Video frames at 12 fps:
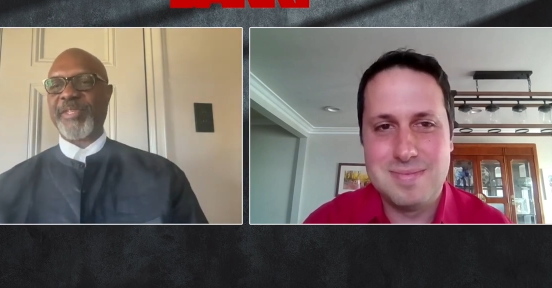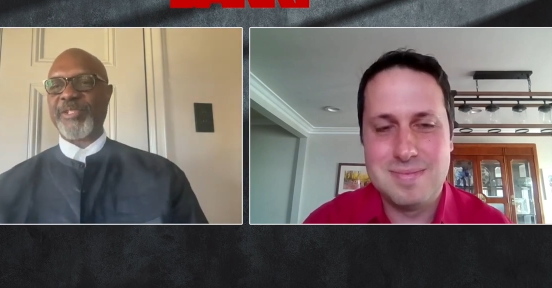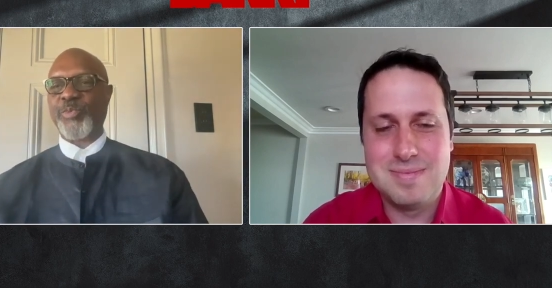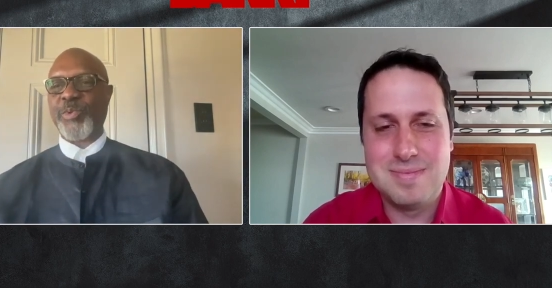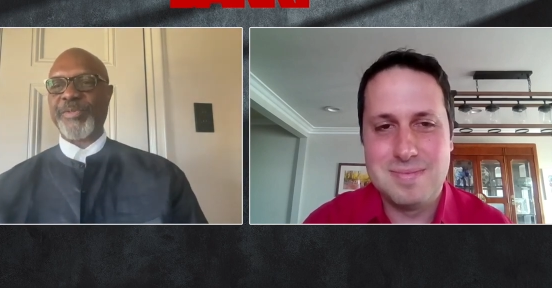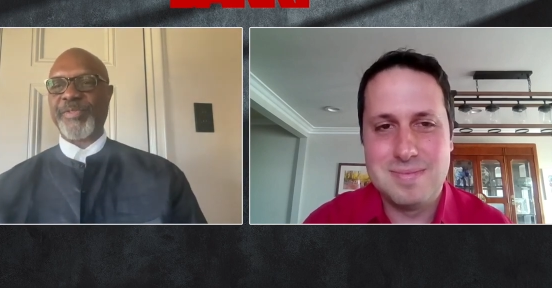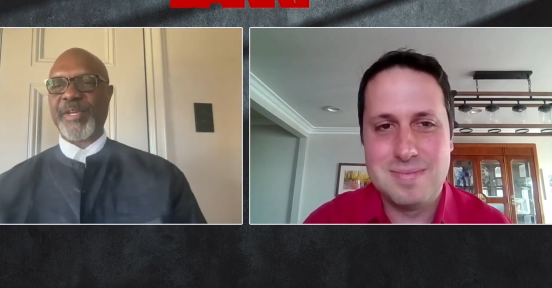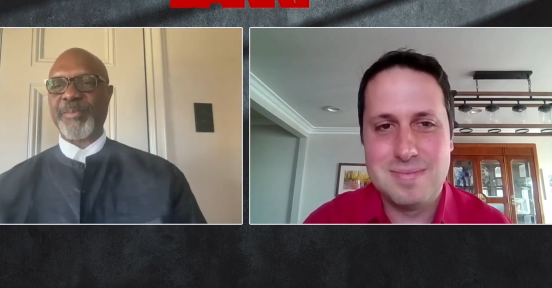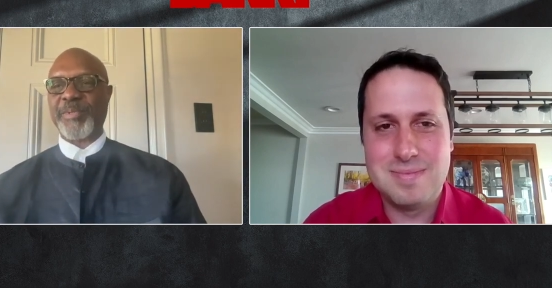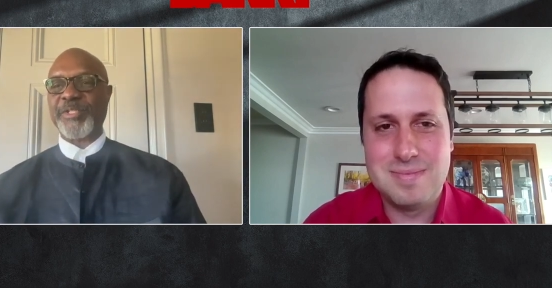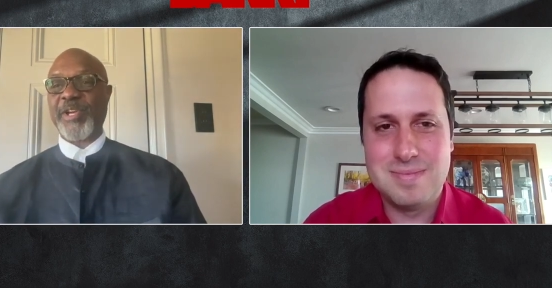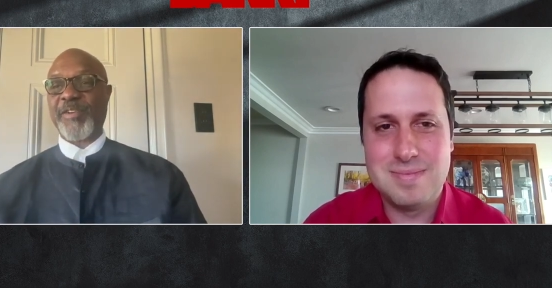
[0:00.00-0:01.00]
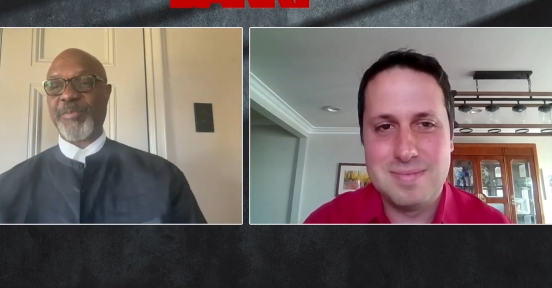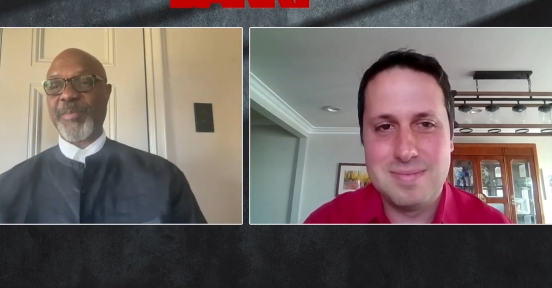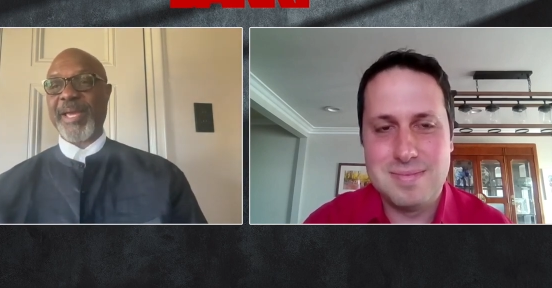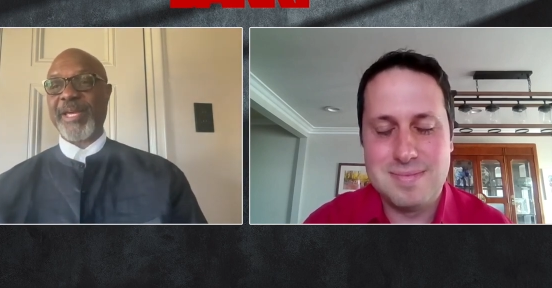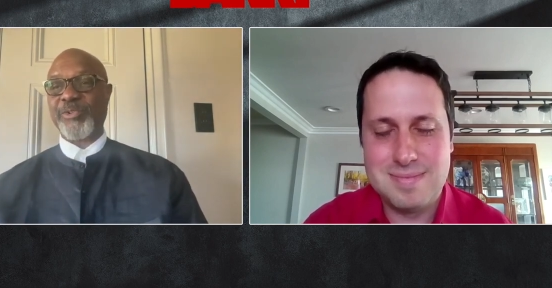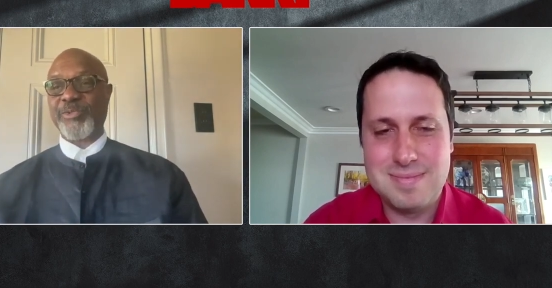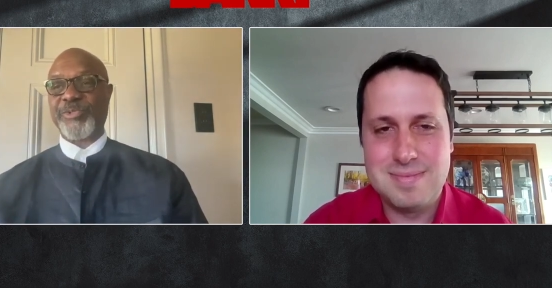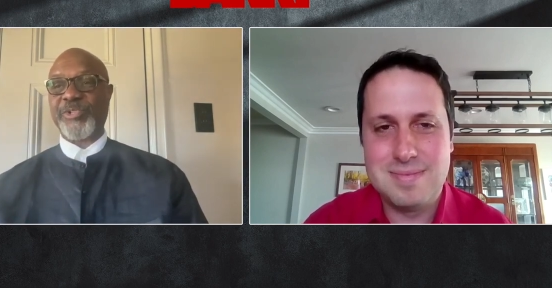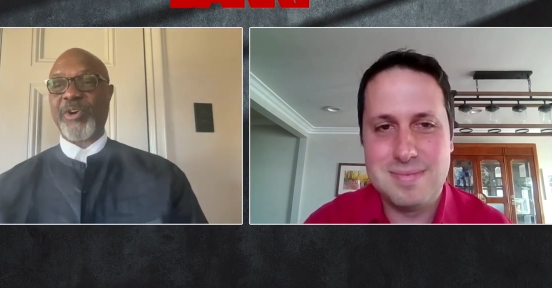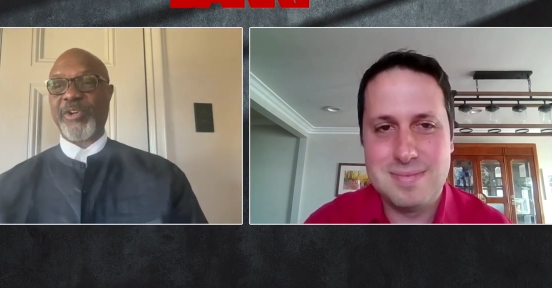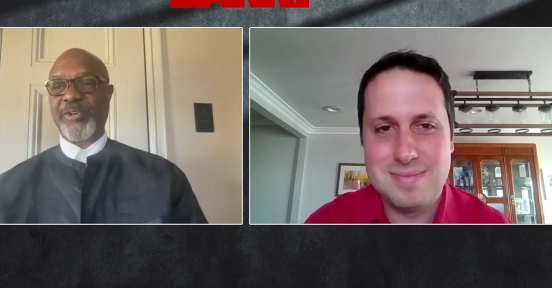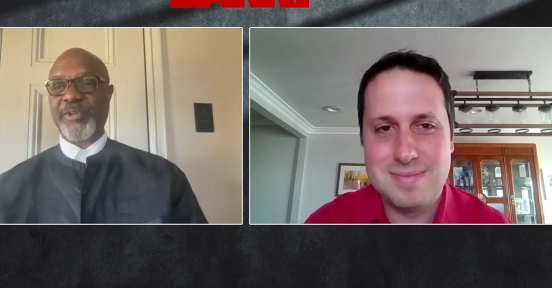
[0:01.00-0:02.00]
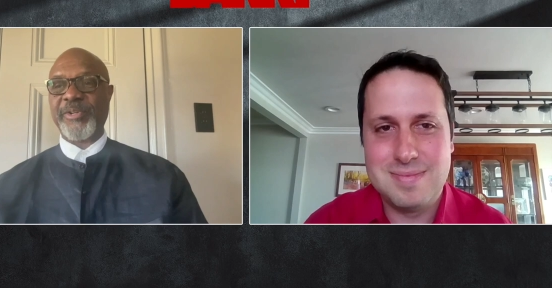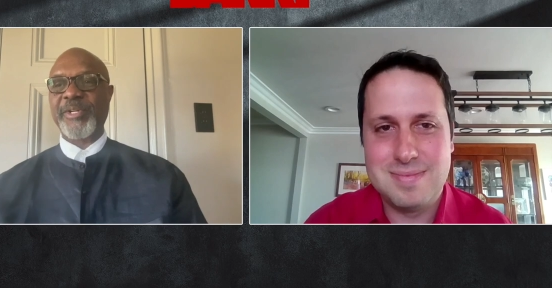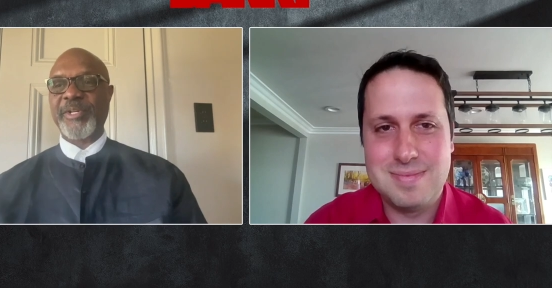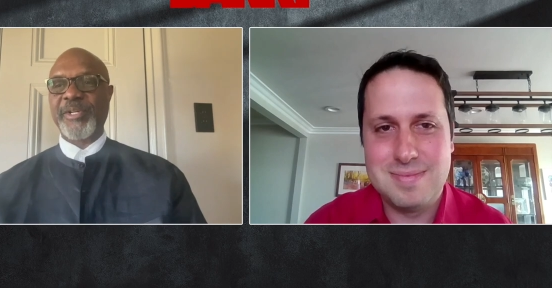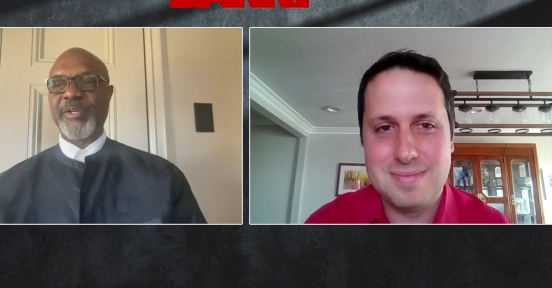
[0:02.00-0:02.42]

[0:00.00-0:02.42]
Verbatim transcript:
Speaker 1: That's one thing, but you have a man whose daughter